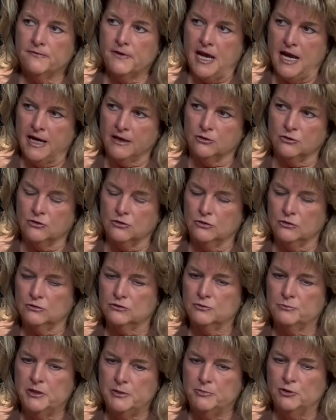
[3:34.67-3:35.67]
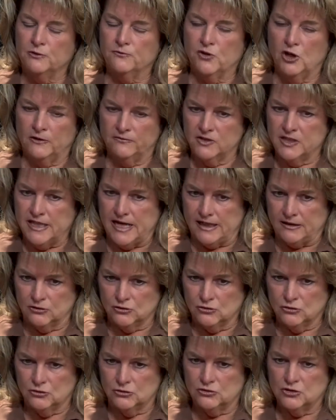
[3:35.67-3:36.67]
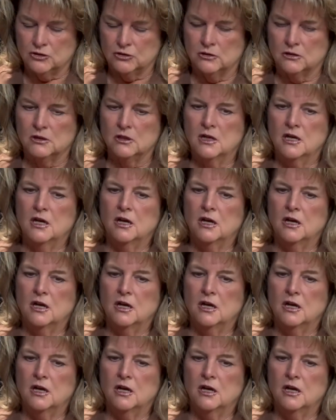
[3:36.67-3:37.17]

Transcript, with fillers: agriculture, people involved in agriculture